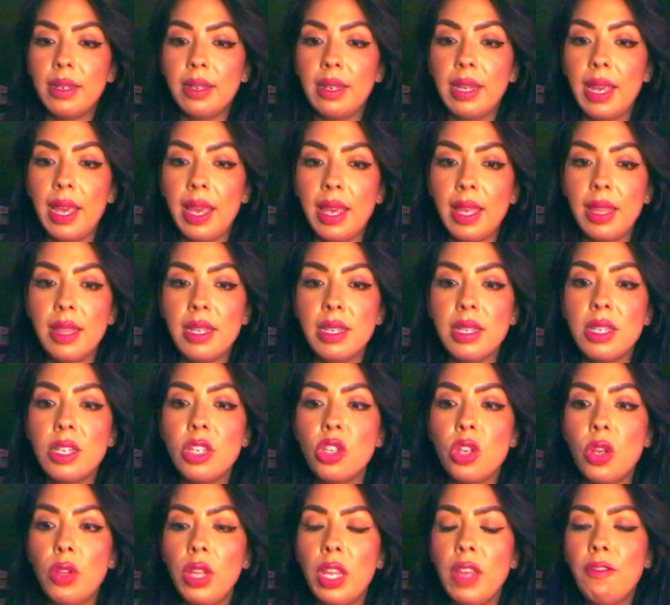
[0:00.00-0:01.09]
Okay, this is
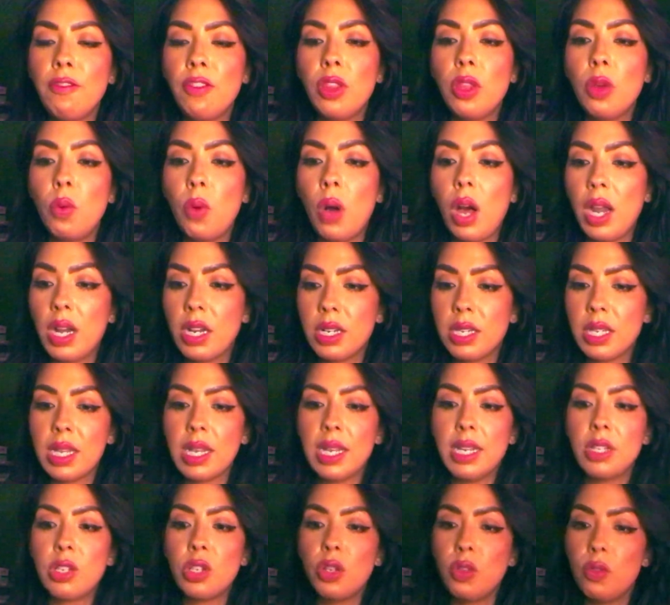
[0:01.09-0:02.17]
only for the water
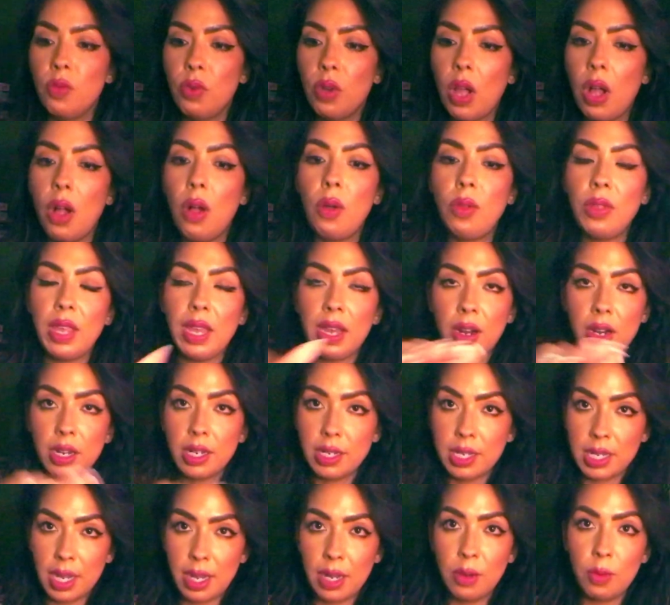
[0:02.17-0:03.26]
signs who know they are
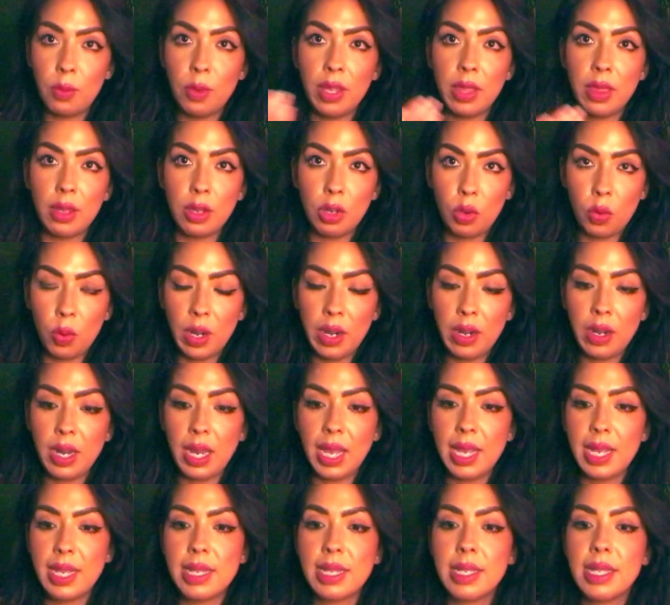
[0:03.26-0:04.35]
done with
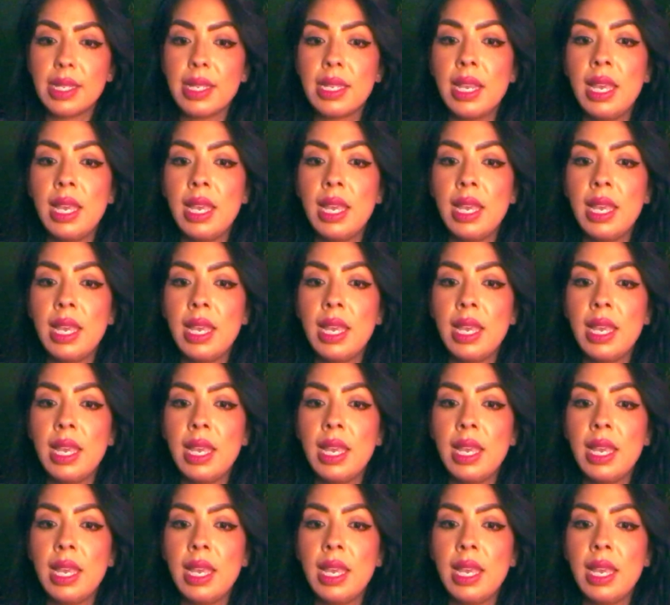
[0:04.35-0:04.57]
Aquarius.